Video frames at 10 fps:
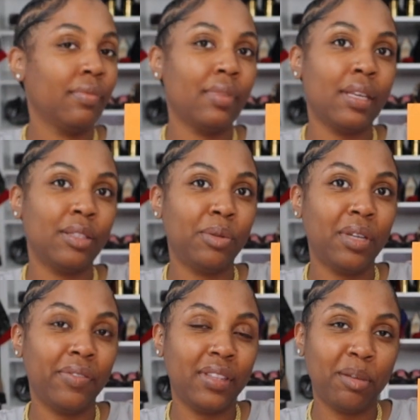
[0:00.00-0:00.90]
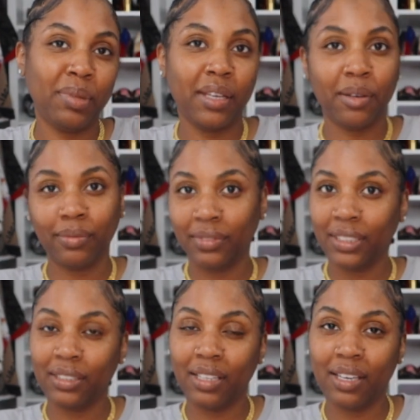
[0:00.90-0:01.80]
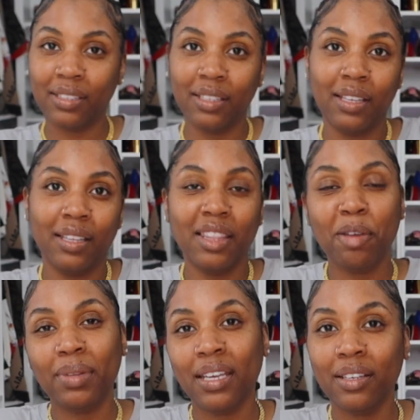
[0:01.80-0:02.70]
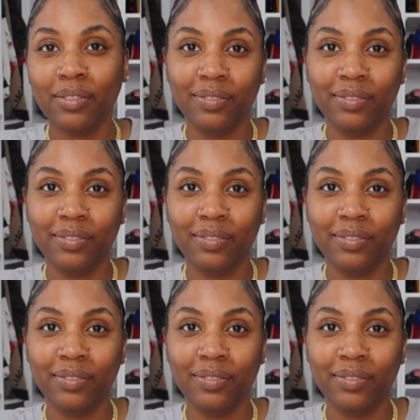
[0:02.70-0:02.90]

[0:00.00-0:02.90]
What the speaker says: I still have a thumbnail, just in case. Thumbnail.